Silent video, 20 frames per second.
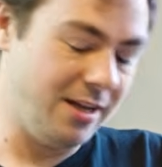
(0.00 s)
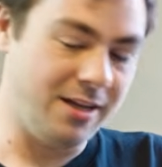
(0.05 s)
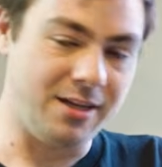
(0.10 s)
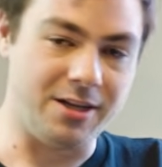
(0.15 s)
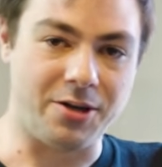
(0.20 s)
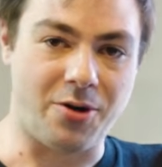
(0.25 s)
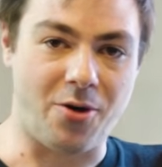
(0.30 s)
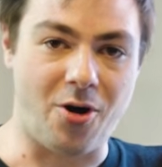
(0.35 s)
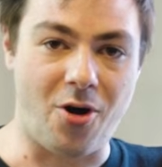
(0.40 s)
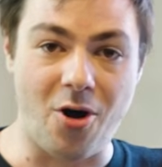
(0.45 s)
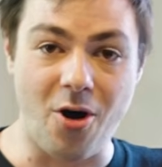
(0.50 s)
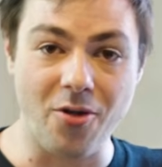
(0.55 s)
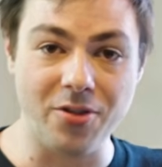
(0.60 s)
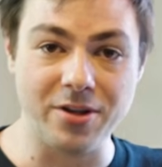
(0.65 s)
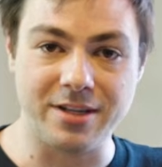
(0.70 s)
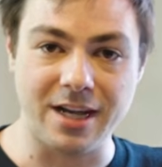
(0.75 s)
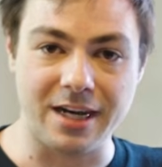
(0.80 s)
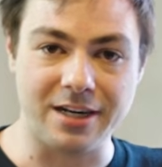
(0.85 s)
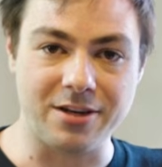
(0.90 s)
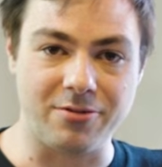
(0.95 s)
you know, all the
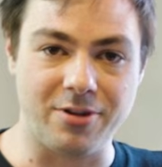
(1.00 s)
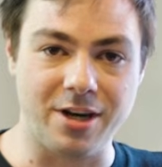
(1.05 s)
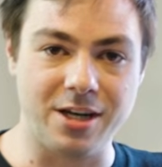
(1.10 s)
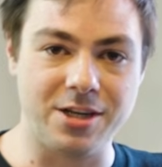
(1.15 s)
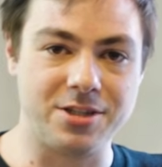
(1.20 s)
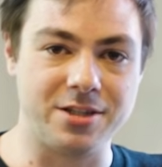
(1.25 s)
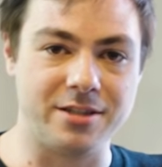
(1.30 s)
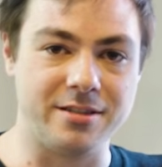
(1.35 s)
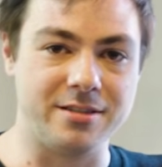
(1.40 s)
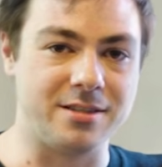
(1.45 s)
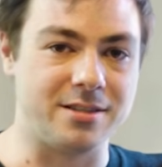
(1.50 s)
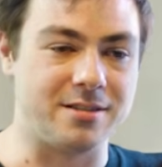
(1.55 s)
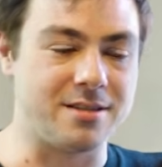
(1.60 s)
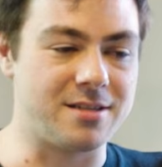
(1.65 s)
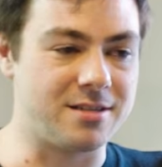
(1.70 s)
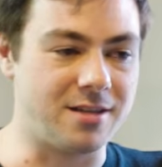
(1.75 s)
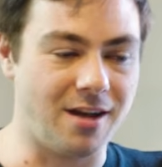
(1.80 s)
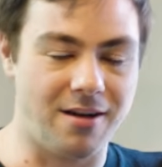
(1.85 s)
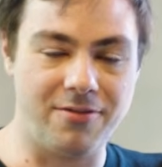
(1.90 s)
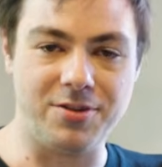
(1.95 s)
decorations and
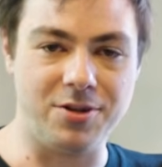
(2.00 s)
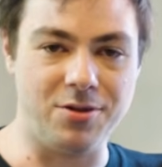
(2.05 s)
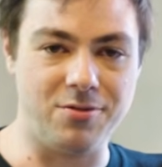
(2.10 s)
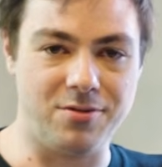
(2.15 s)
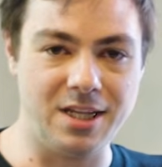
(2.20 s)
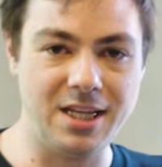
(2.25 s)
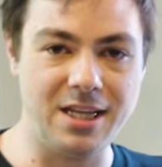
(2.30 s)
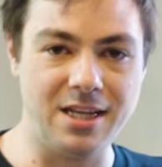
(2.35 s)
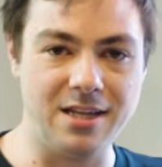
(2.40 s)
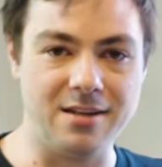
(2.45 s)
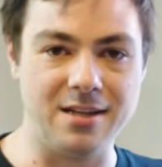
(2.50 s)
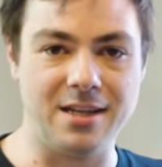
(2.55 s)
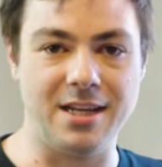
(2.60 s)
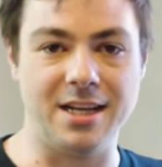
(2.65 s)
stuff you need.